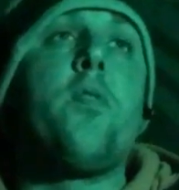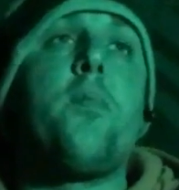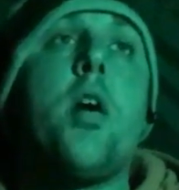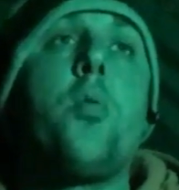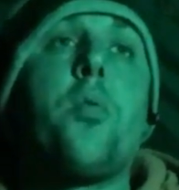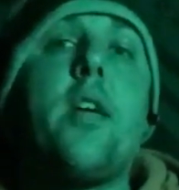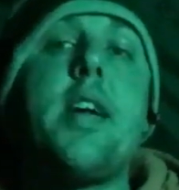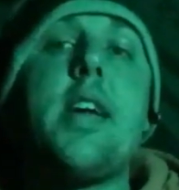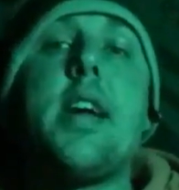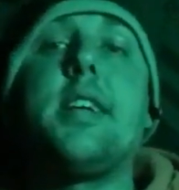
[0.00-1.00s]

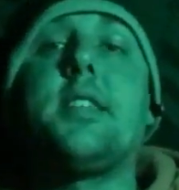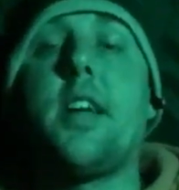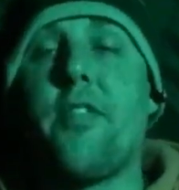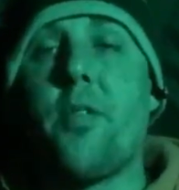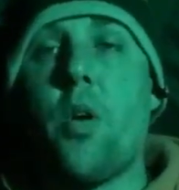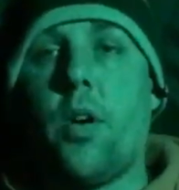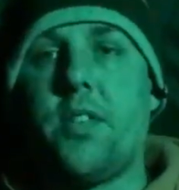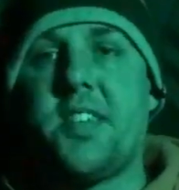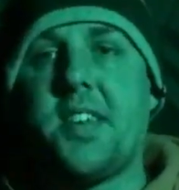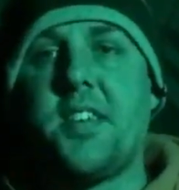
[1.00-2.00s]
Melbury is if you're not on
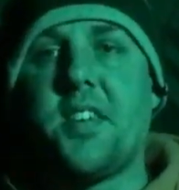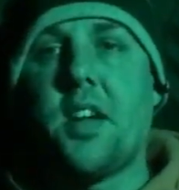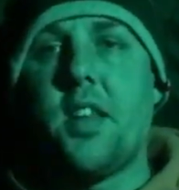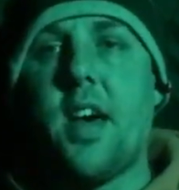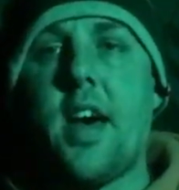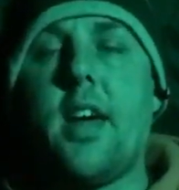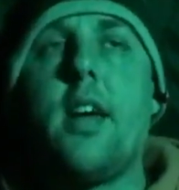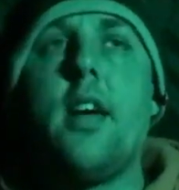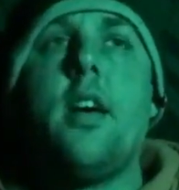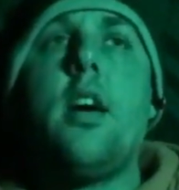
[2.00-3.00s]
the syndicate there,
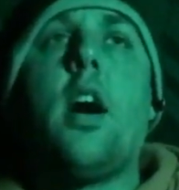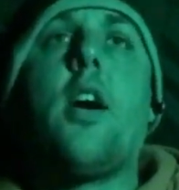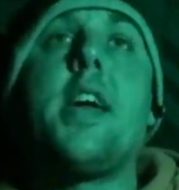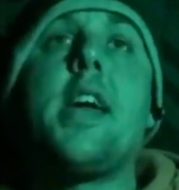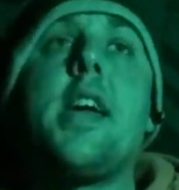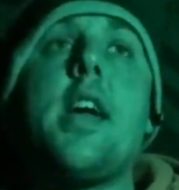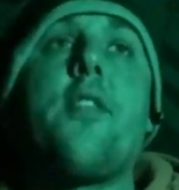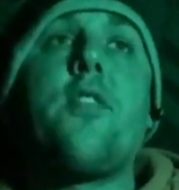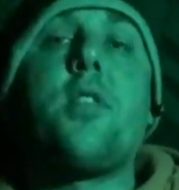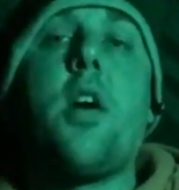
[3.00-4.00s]
i.e.
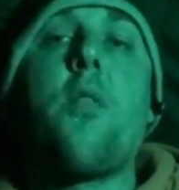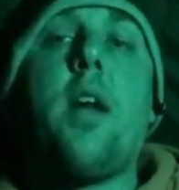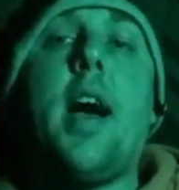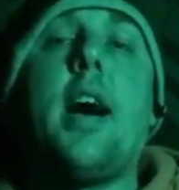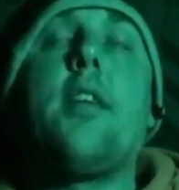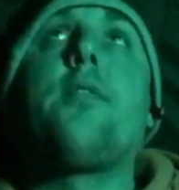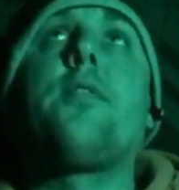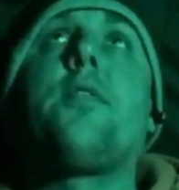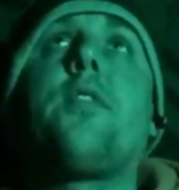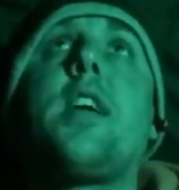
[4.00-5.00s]
if you don't
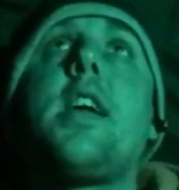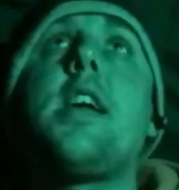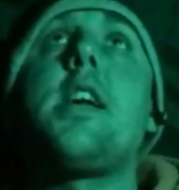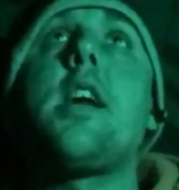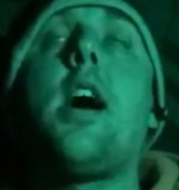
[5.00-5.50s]
have the